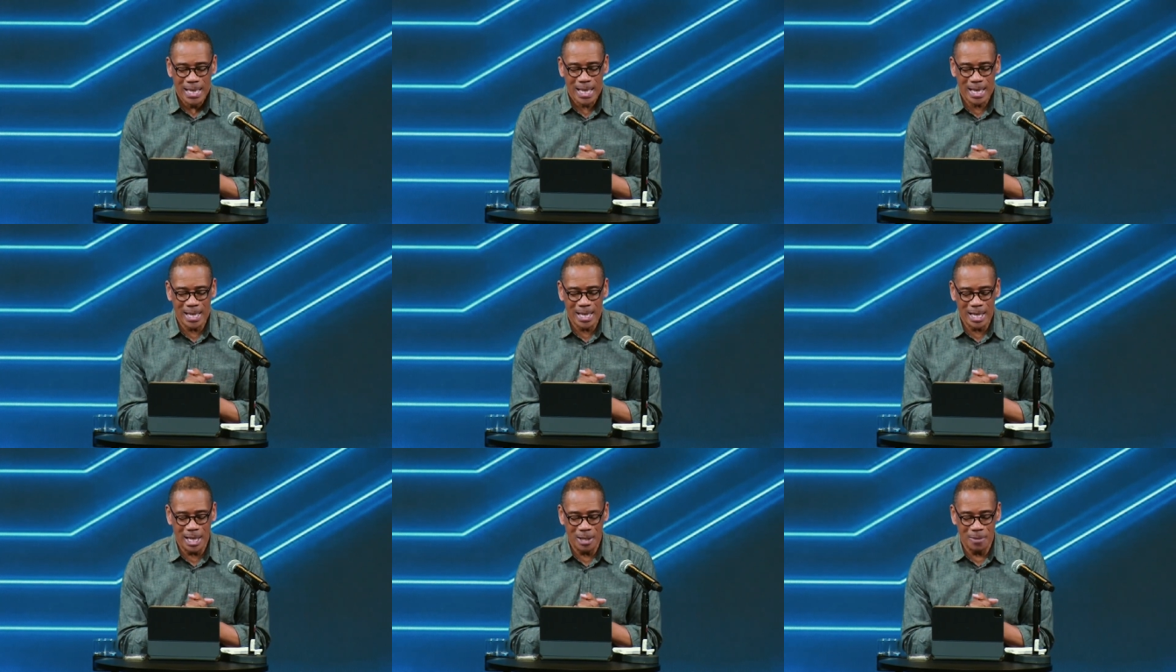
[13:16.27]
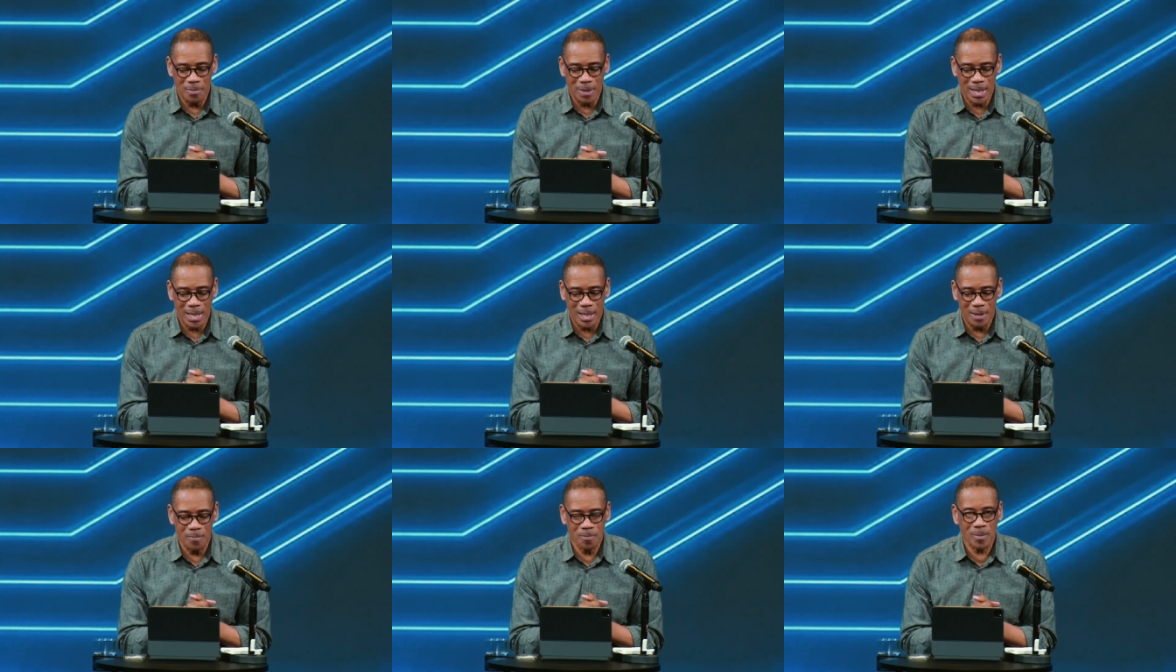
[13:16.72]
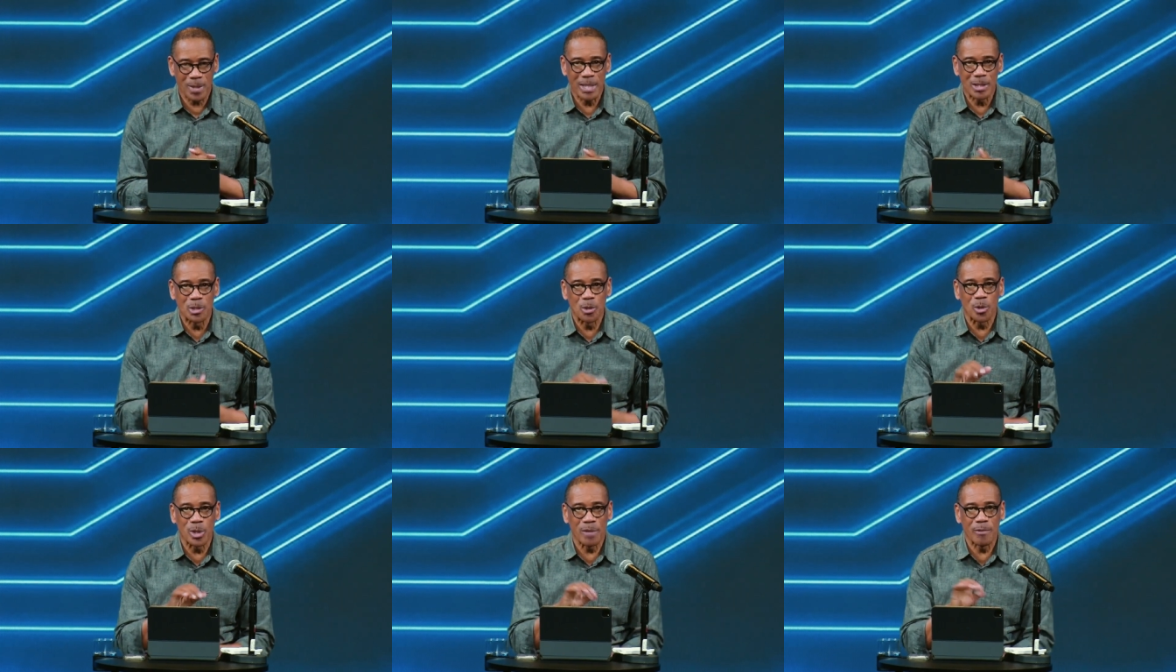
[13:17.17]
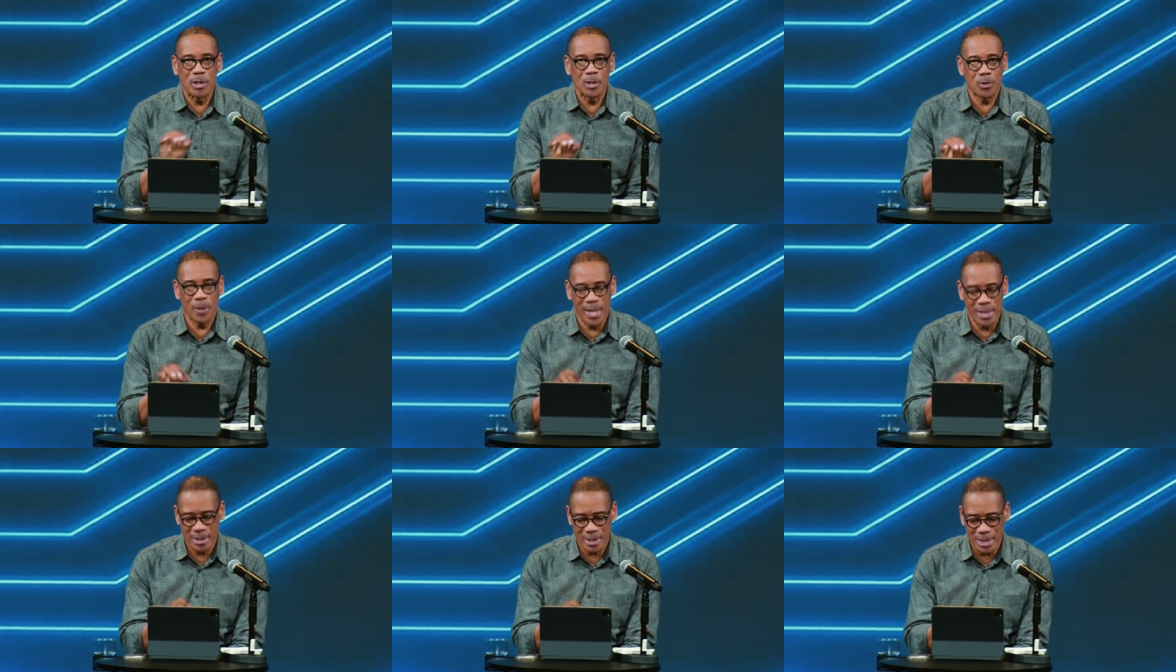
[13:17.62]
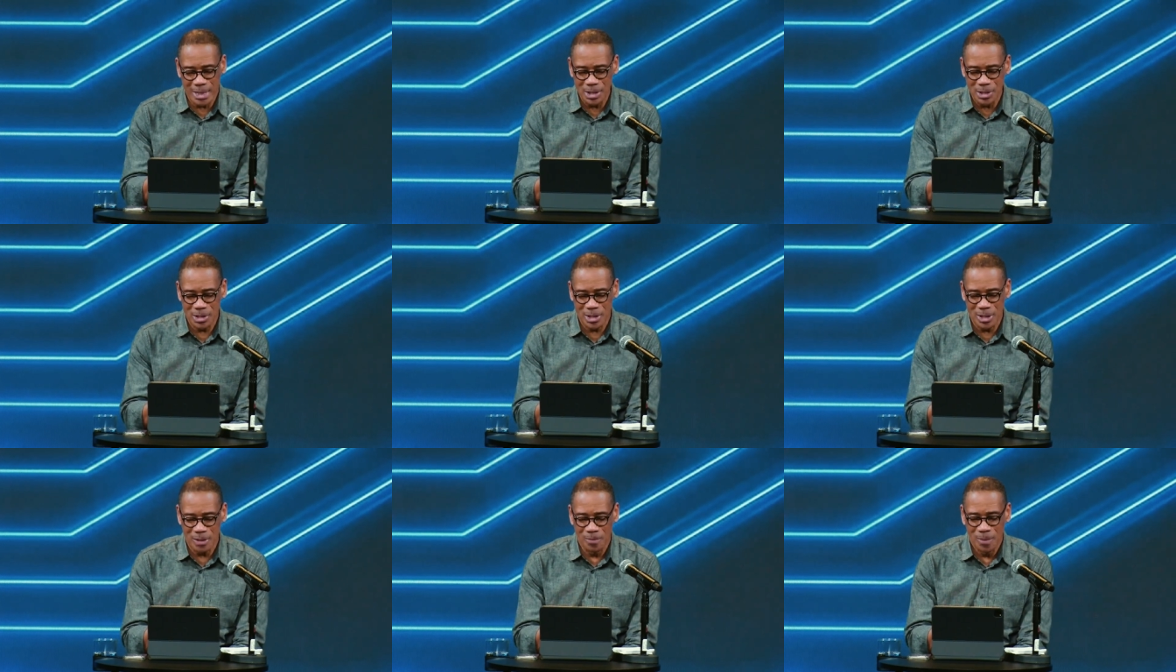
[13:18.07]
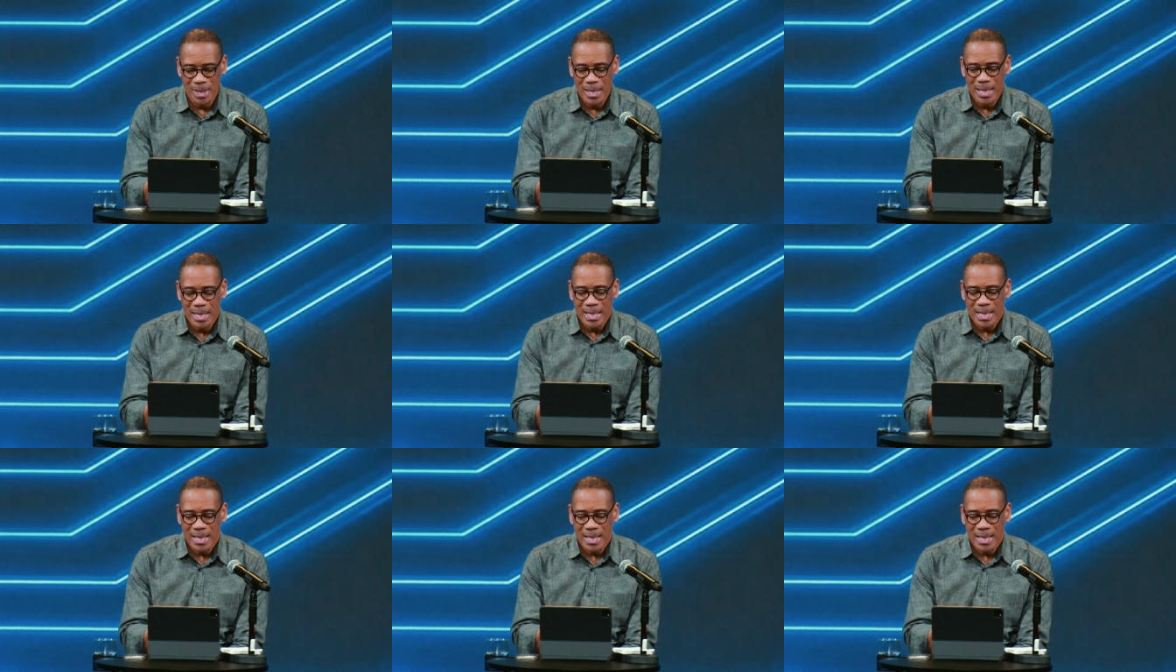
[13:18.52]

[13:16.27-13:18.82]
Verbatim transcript: um, um, New Living Translation.